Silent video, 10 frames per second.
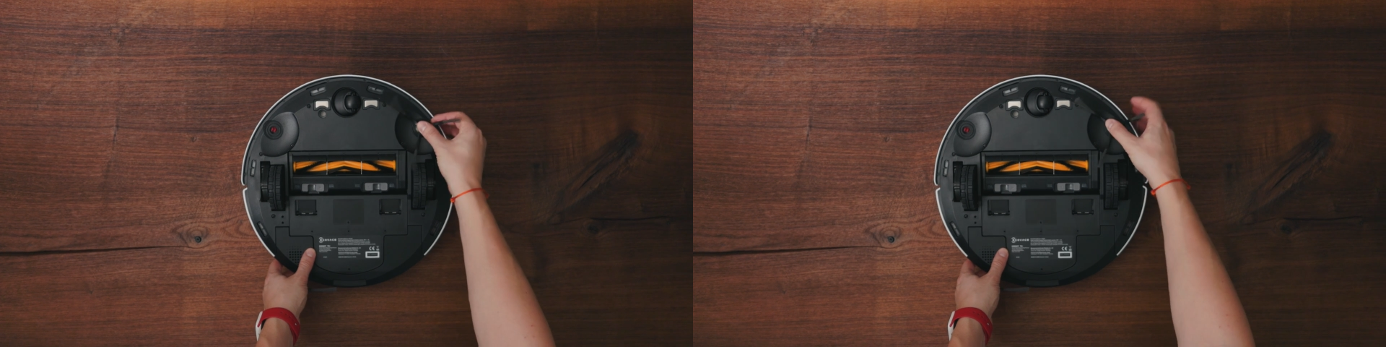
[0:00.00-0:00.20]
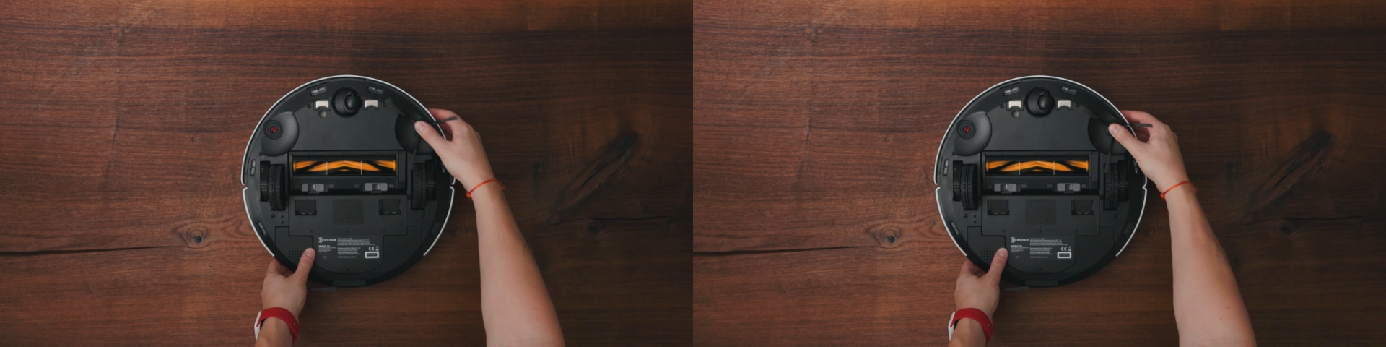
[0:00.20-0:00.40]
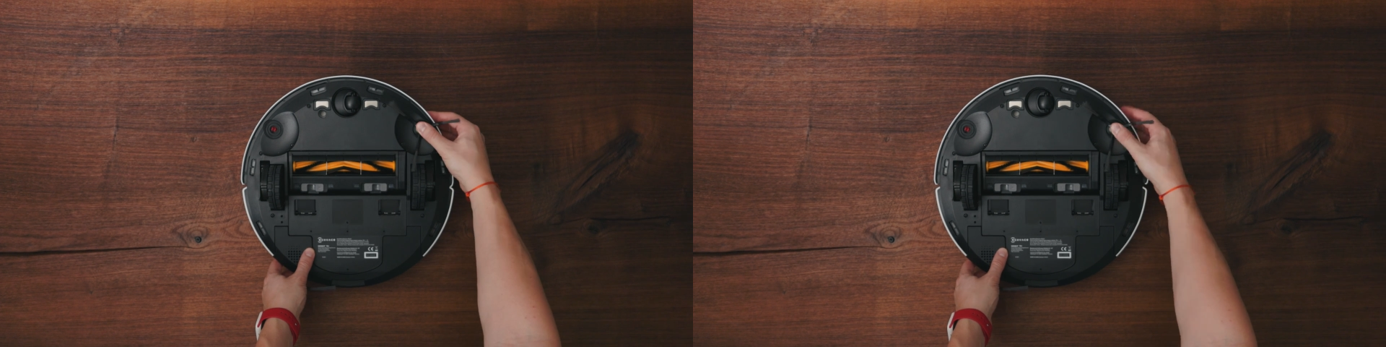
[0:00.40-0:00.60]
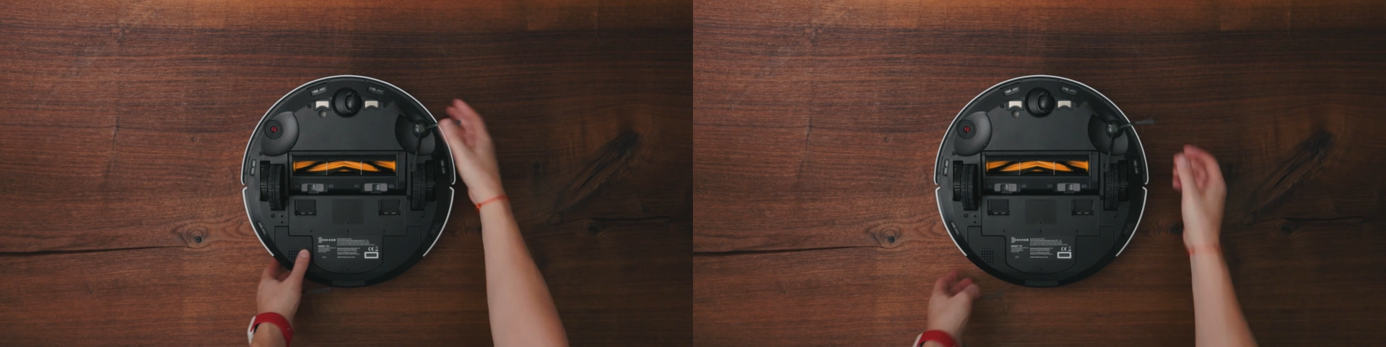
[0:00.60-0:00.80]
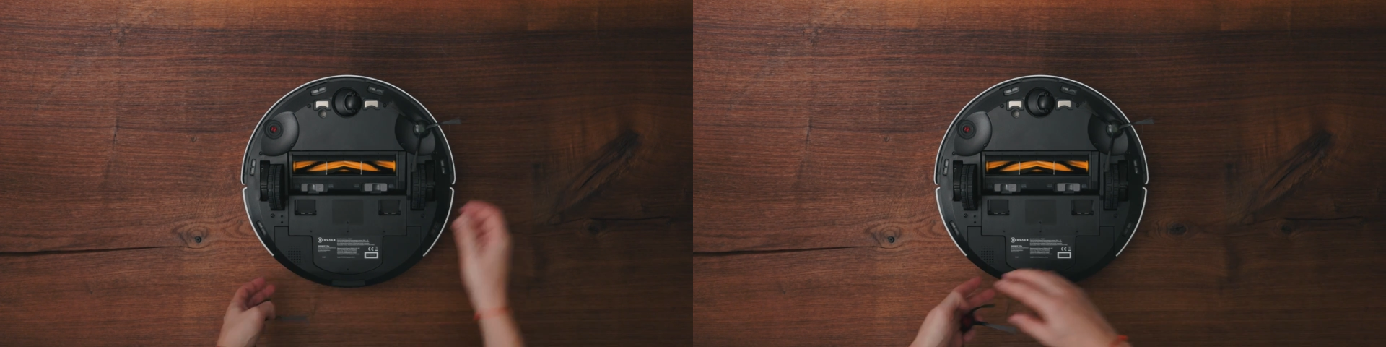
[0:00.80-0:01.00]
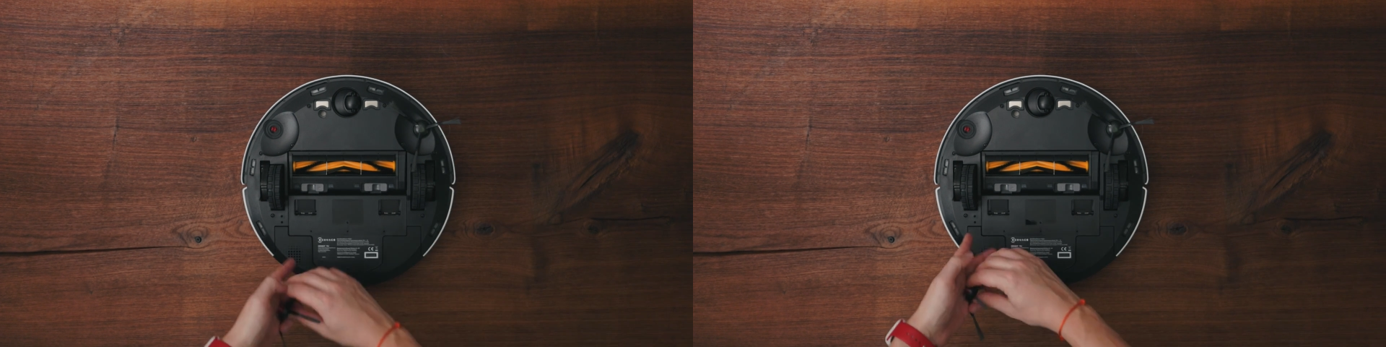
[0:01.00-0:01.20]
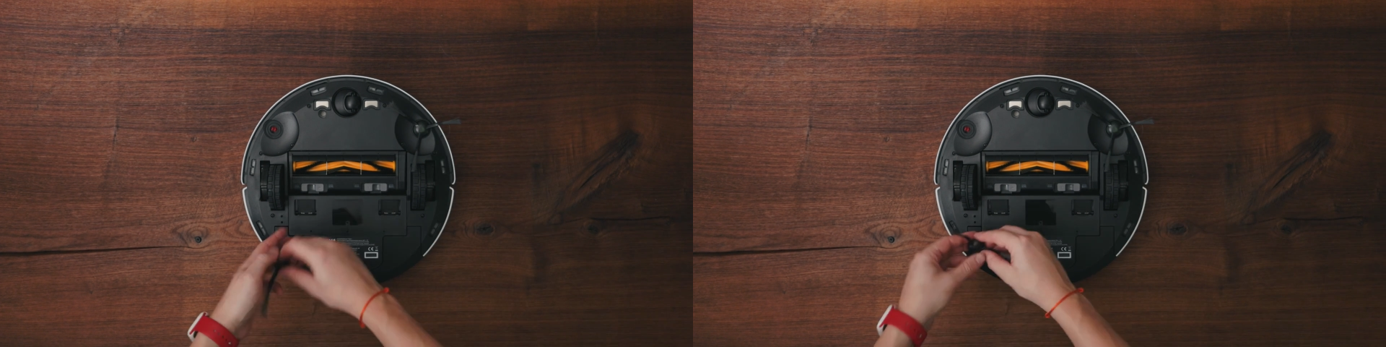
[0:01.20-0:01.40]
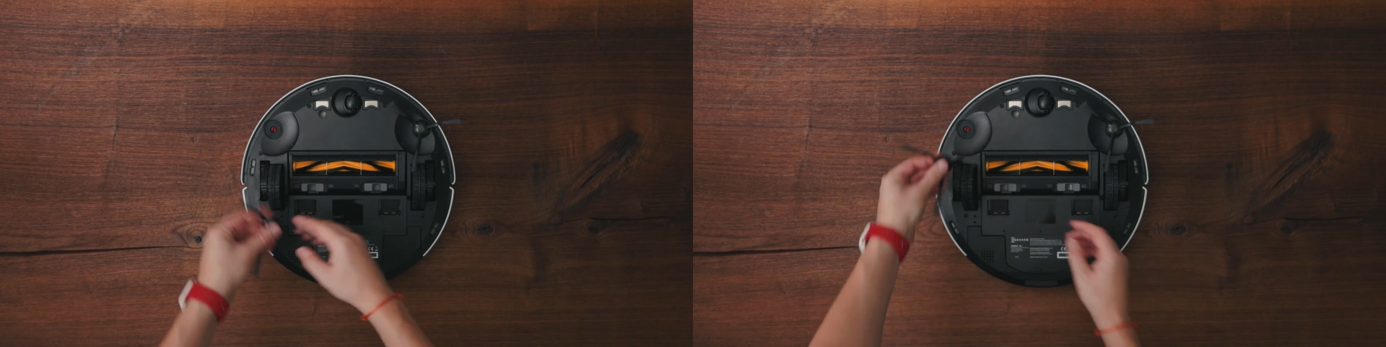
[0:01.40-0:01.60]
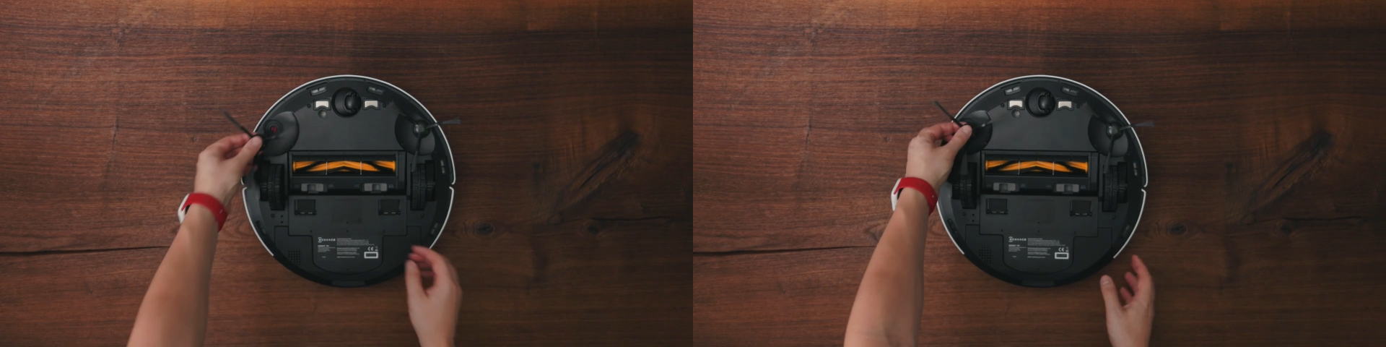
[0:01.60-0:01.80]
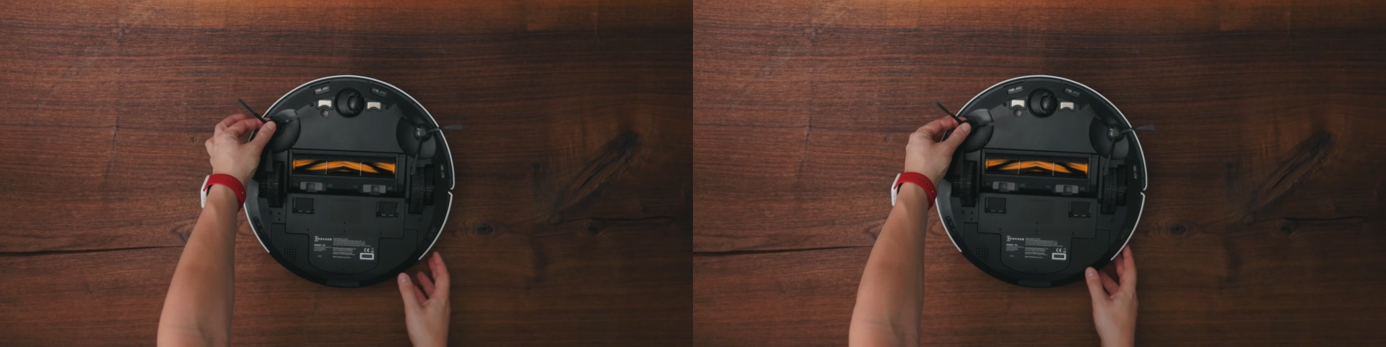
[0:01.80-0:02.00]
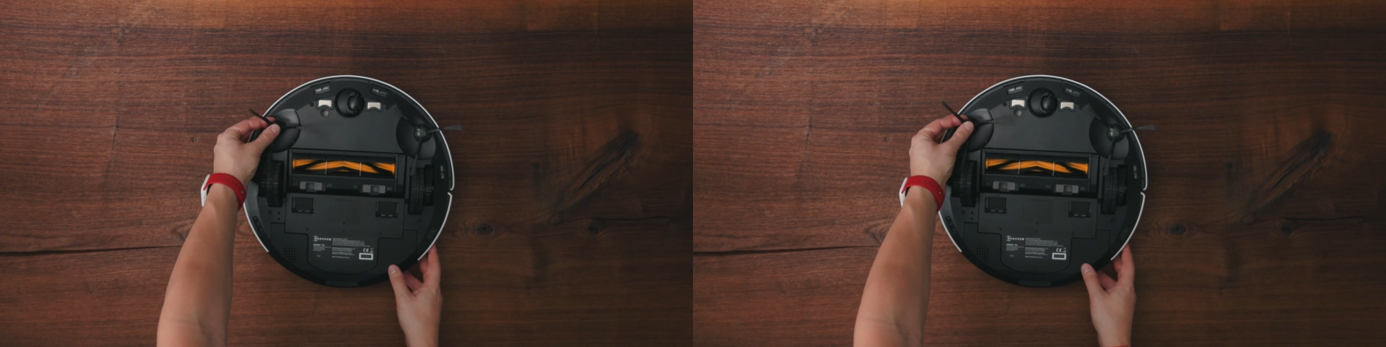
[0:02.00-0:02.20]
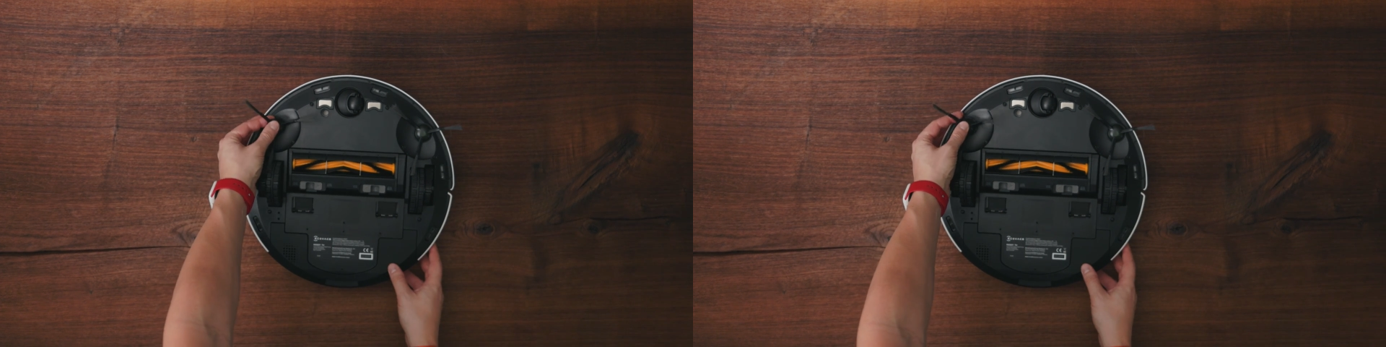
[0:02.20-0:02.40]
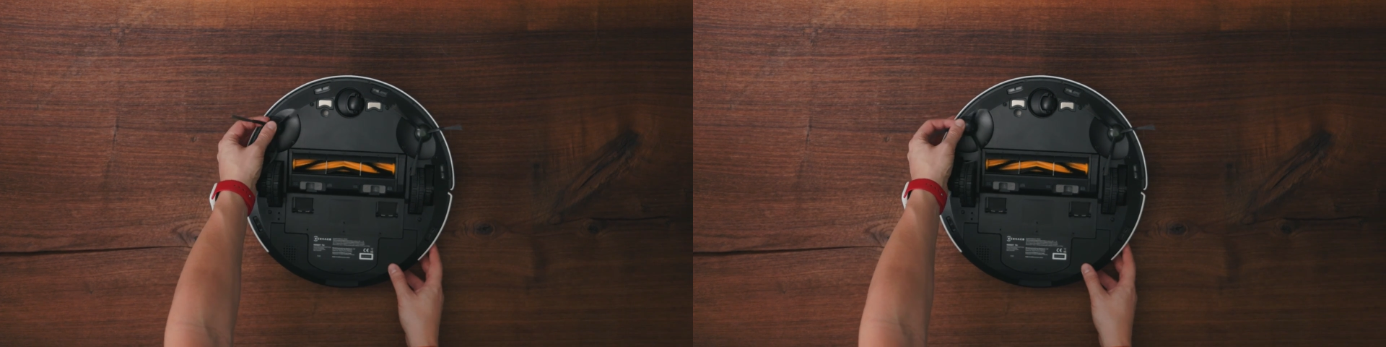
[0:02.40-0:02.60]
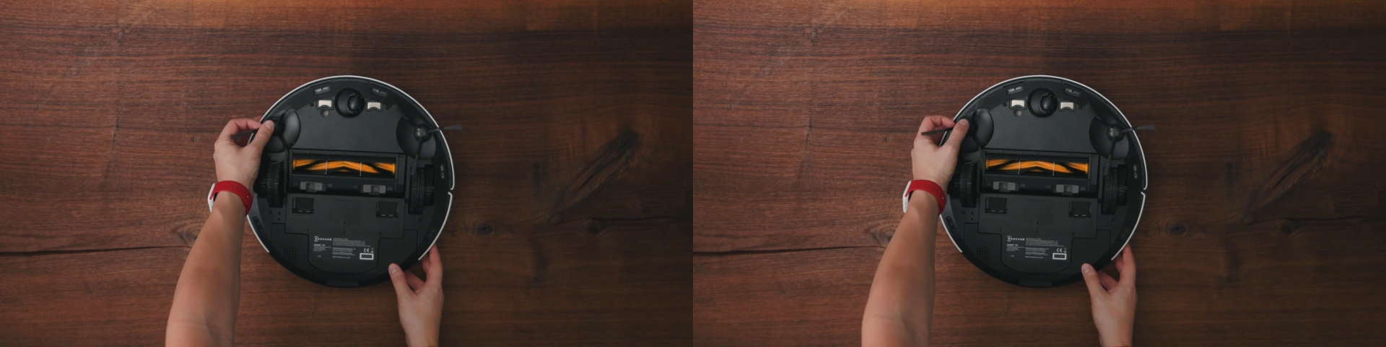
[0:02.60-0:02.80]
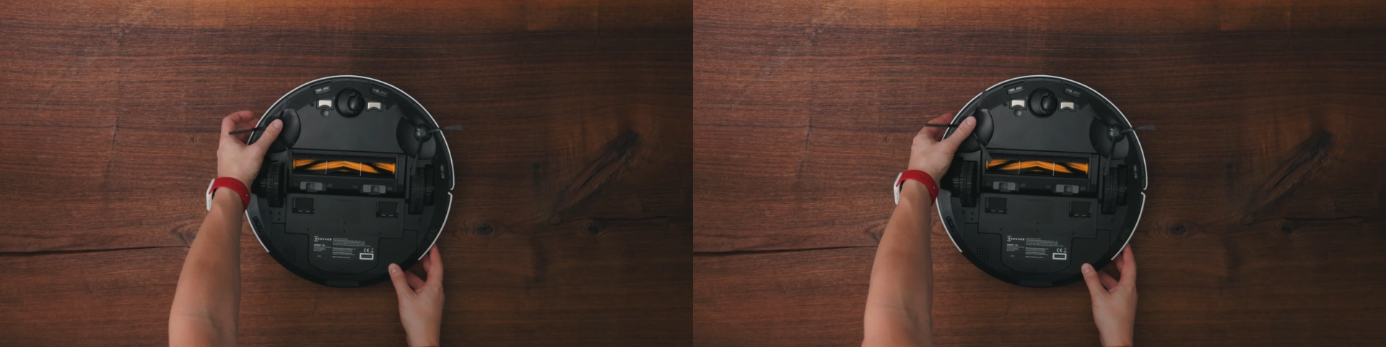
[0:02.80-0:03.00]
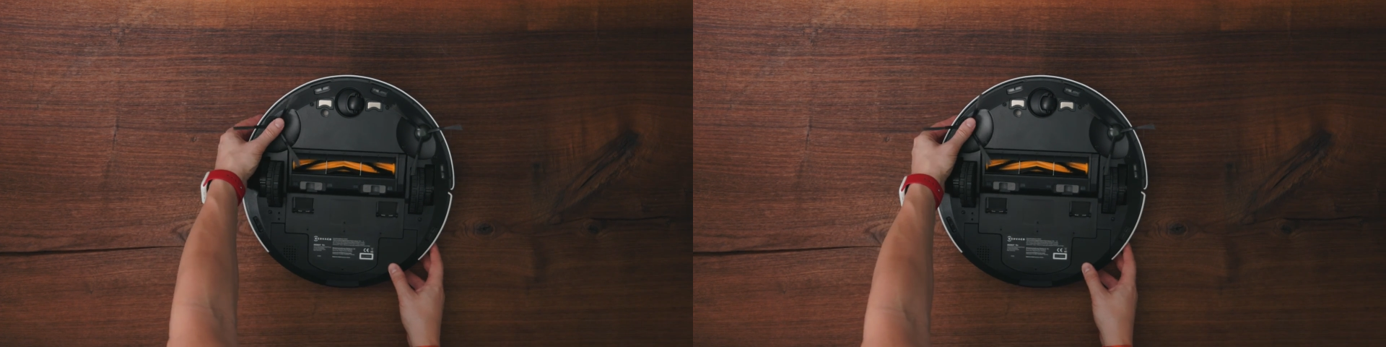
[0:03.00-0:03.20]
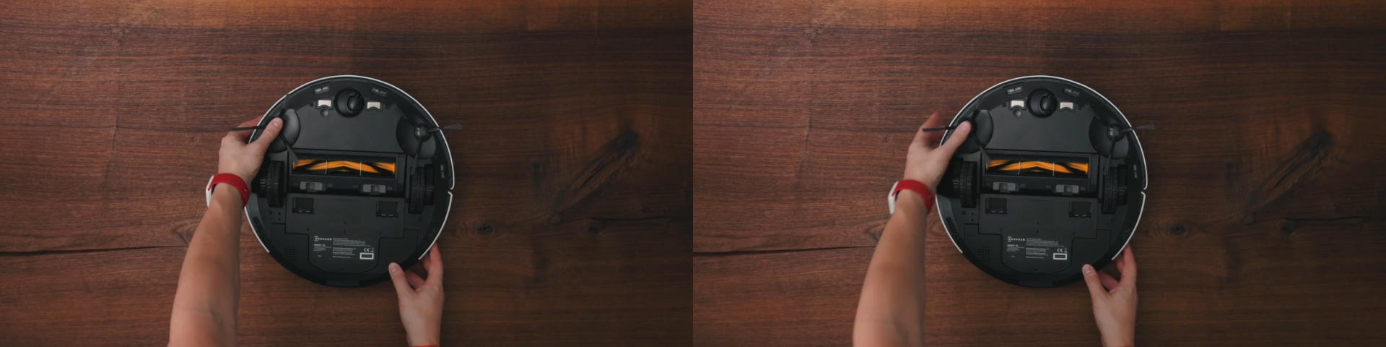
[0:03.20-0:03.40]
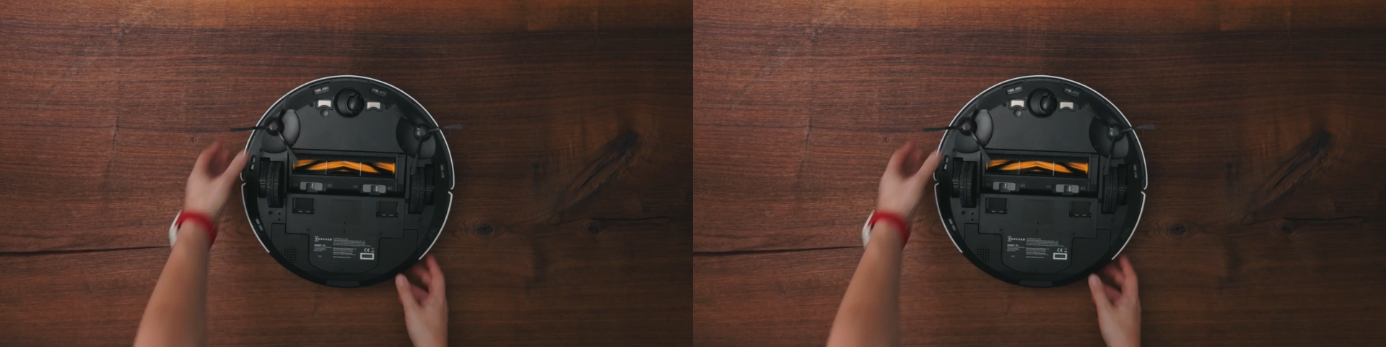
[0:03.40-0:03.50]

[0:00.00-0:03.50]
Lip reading: (no speaker visible)